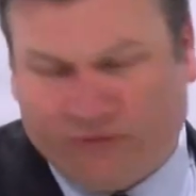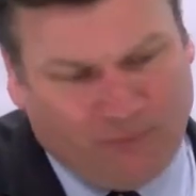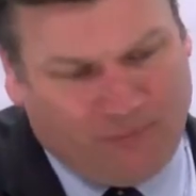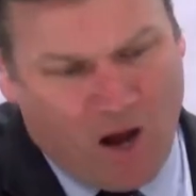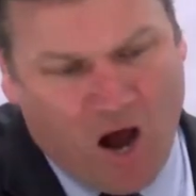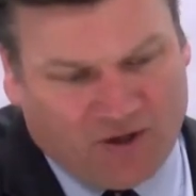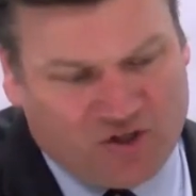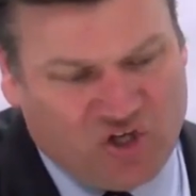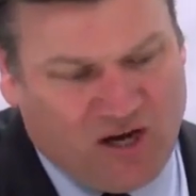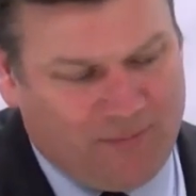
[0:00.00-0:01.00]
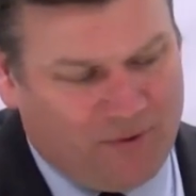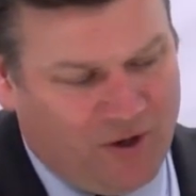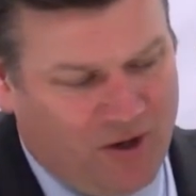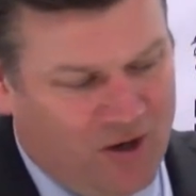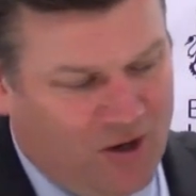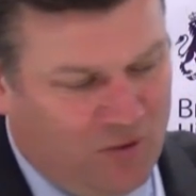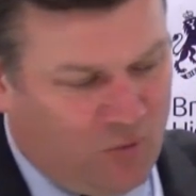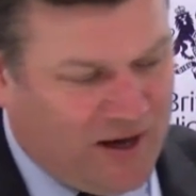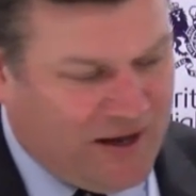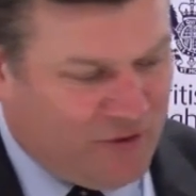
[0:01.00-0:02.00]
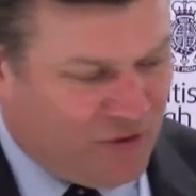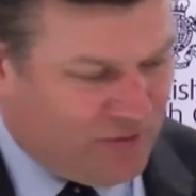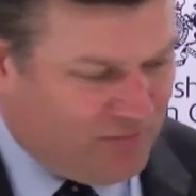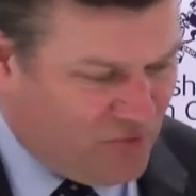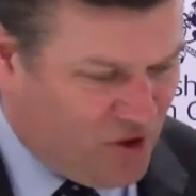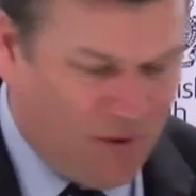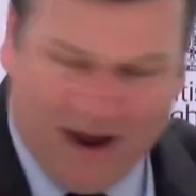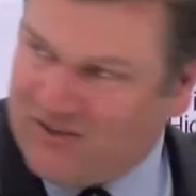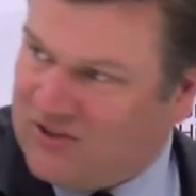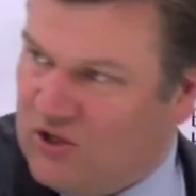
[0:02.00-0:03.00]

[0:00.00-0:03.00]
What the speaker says: from a partnership with the US,